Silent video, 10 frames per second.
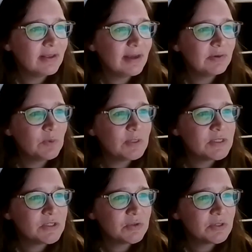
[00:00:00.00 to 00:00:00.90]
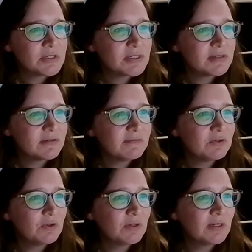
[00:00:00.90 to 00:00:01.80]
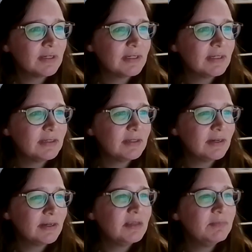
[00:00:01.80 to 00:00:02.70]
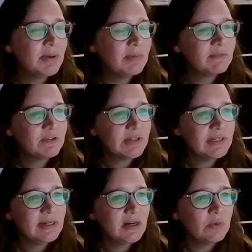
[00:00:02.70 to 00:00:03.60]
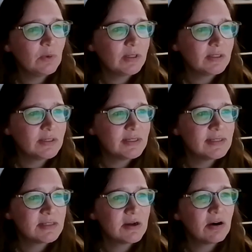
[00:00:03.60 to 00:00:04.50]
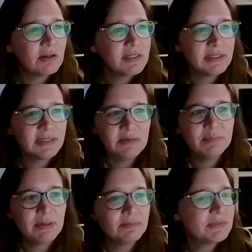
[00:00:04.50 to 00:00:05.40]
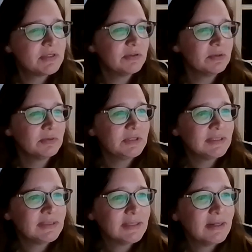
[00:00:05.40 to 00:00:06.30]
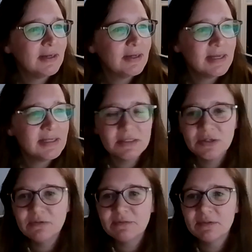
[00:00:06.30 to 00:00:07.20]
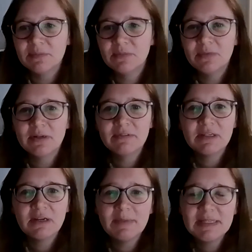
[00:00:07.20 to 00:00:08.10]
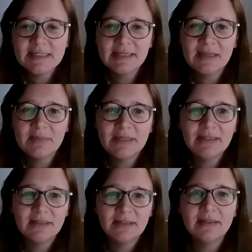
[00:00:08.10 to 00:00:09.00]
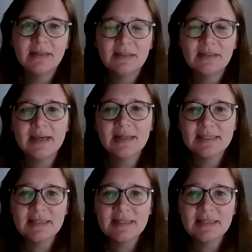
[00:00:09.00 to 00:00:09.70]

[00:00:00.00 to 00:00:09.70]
that one source for a, a, heat pump for heating hot water is Arctic heat pumps. So just uh, as a note from one of the comments that came in. Yeah.